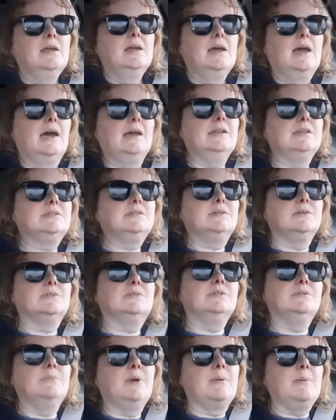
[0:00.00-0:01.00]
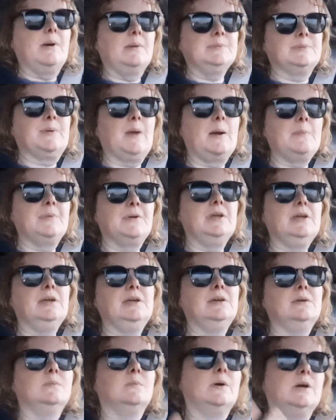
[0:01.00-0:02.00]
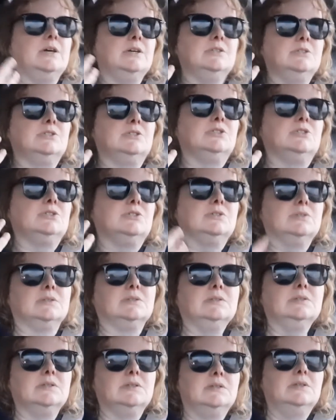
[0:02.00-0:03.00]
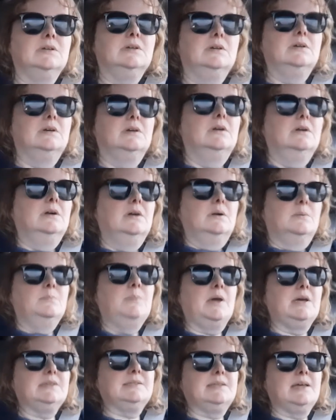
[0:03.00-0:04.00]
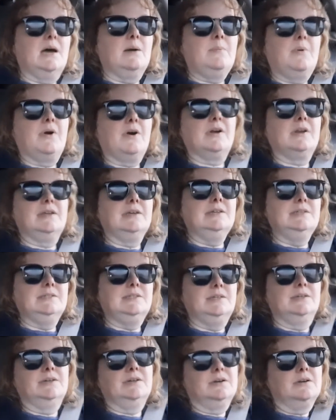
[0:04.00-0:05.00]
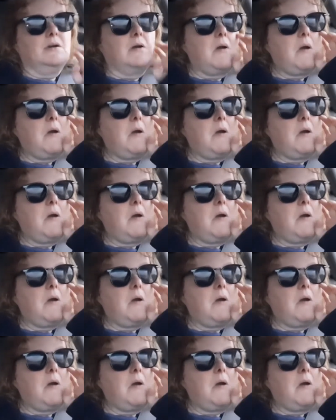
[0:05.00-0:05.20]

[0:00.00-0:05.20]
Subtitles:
And it's closer to my mom's property, which makes that part easier.